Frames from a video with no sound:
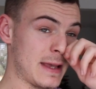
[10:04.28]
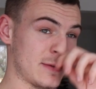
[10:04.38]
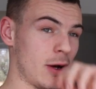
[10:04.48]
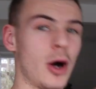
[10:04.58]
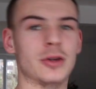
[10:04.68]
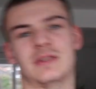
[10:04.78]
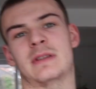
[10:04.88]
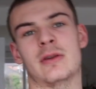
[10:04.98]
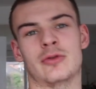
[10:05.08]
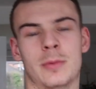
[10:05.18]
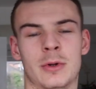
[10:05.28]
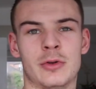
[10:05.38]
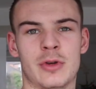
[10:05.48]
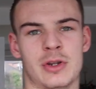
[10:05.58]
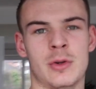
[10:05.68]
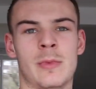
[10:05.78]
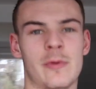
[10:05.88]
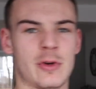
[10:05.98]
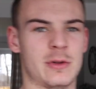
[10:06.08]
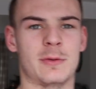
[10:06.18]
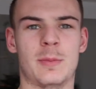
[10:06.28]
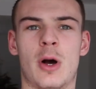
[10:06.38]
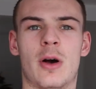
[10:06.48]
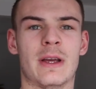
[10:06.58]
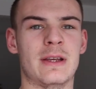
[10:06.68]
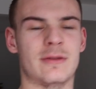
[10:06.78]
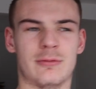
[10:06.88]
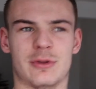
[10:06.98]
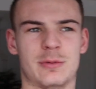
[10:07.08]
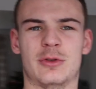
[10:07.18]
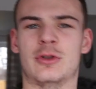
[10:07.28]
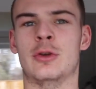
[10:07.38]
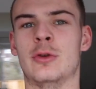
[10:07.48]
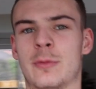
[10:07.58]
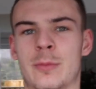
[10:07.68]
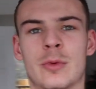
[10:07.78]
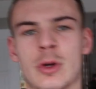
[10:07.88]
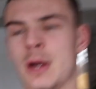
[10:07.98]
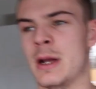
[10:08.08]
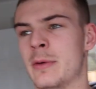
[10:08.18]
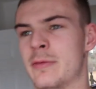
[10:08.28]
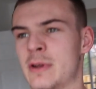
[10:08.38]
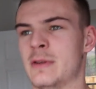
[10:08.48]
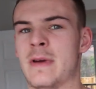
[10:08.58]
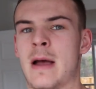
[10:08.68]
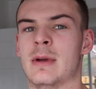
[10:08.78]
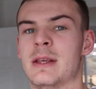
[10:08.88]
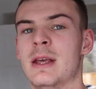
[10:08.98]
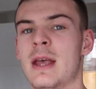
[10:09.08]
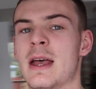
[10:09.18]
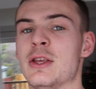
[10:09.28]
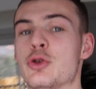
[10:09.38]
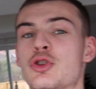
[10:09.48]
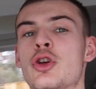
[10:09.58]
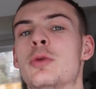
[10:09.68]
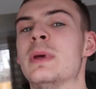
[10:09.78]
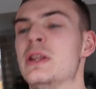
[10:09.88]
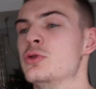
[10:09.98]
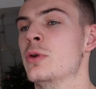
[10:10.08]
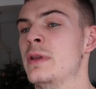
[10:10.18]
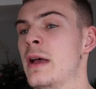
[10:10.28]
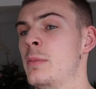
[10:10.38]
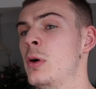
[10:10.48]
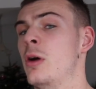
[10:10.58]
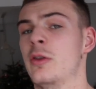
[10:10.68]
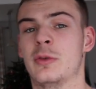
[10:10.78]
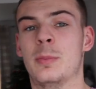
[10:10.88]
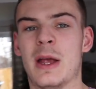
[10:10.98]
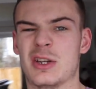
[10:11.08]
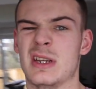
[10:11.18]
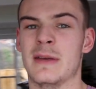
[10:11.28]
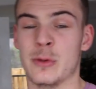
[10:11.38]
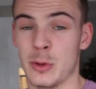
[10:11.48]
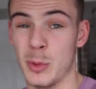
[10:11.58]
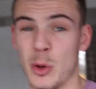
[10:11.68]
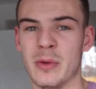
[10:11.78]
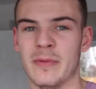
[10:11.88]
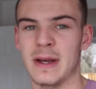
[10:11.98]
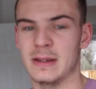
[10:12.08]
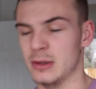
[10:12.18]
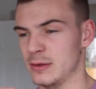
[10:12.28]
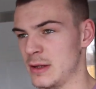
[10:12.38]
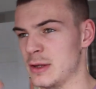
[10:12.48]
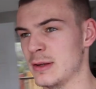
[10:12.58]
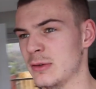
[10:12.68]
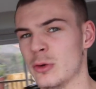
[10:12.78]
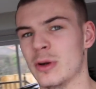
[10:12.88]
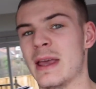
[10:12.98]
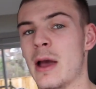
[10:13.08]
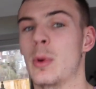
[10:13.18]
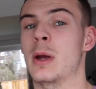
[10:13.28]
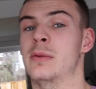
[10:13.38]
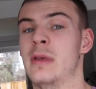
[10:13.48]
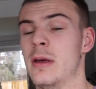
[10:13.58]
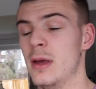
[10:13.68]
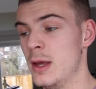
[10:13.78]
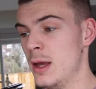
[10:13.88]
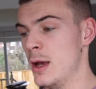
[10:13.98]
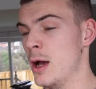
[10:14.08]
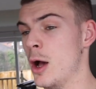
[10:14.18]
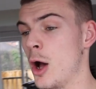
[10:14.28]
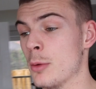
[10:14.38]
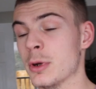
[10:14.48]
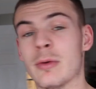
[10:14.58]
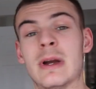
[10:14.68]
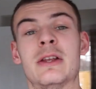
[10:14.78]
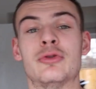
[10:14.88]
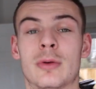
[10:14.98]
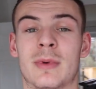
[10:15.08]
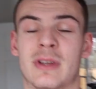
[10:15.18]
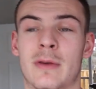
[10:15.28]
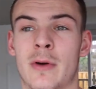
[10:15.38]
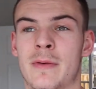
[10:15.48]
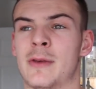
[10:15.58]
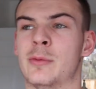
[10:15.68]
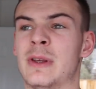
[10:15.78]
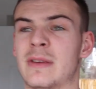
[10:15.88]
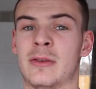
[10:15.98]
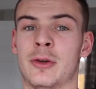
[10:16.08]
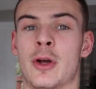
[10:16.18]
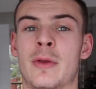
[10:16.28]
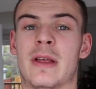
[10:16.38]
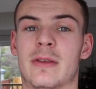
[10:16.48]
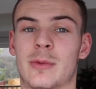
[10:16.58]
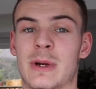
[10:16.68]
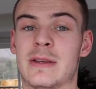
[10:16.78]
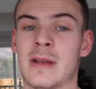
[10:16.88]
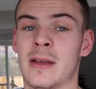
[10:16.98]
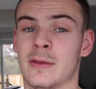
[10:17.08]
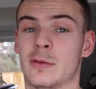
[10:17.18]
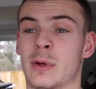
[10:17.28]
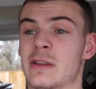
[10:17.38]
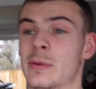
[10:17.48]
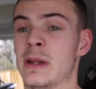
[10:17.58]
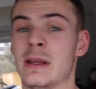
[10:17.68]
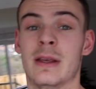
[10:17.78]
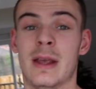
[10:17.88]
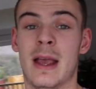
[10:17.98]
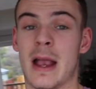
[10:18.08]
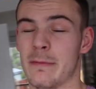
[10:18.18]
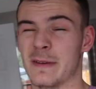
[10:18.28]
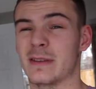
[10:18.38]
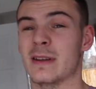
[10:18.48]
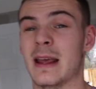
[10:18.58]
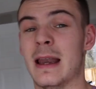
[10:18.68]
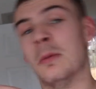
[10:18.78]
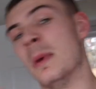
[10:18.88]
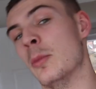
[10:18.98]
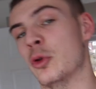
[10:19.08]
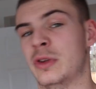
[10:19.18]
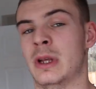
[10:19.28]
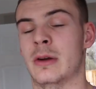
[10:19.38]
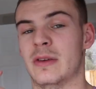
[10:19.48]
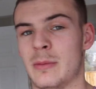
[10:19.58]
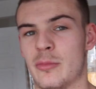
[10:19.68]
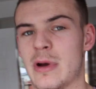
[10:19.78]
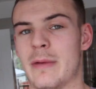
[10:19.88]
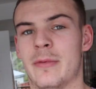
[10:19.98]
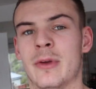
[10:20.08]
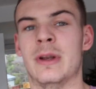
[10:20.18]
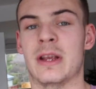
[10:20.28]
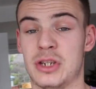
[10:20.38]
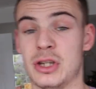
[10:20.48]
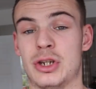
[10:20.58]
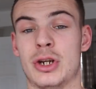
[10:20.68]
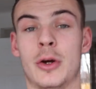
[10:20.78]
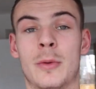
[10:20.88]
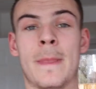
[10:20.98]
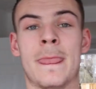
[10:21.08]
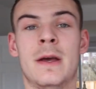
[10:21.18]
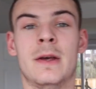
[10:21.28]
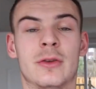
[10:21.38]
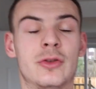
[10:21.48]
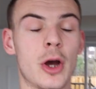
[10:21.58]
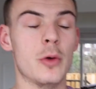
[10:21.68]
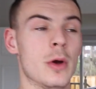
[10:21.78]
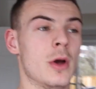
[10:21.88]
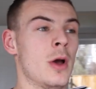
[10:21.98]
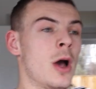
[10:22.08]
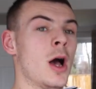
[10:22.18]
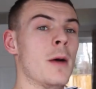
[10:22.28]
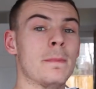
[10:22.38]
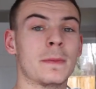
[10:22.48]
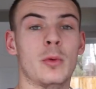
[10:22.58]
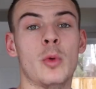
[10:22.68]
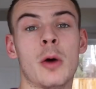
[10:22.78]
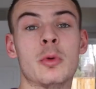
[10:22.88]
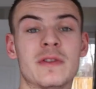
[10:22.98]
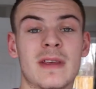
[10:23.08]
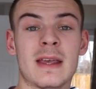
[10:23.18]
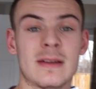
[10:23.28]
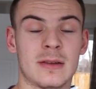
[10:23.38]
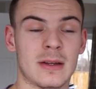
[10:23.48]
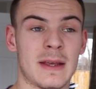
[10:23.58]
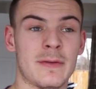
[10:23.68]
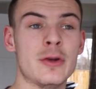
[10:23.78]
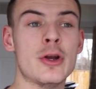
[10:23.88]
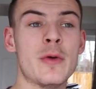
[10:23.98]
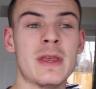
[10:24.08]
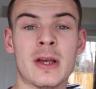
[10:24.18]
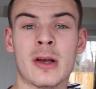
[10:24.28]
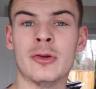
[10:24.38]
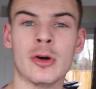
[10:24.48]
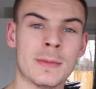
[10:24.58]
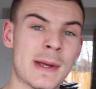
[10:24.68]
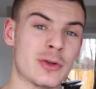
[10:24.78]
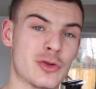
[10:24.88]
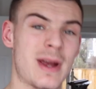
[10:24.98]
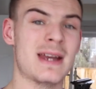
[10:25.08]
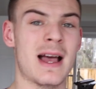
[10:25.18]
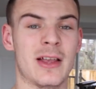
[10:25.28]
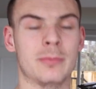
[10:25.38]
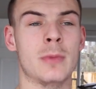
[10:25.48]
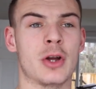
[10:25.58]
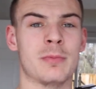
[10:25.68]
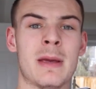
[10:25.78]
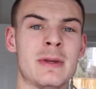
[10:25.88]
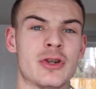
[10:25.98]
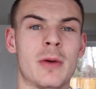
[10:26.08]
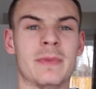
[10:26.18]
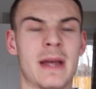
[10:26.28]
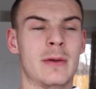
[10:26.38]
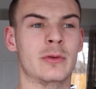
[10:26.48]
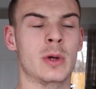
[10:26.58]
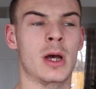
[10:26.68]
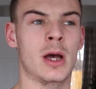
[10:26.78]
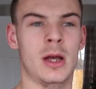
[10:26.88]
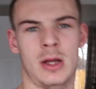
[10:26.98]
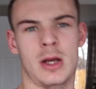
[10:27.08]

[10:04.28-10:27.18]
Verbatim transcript: it's hard to stay on top of nutrition with Christmas parties, Christmas dues, going out with friends and family. You should be enjoying that part, especially if you're in a bulking phase. Like I say, you can sort of get away with it. Uh, I'm gonna really enjoy myself over these weeks, as I know that twenty, as of twenty twenty, everything's gonna get a little bit more serious in prep for next year's show. So, um, what I would say is, if you know that you're not gonna be able to train as much, maybe jump down to a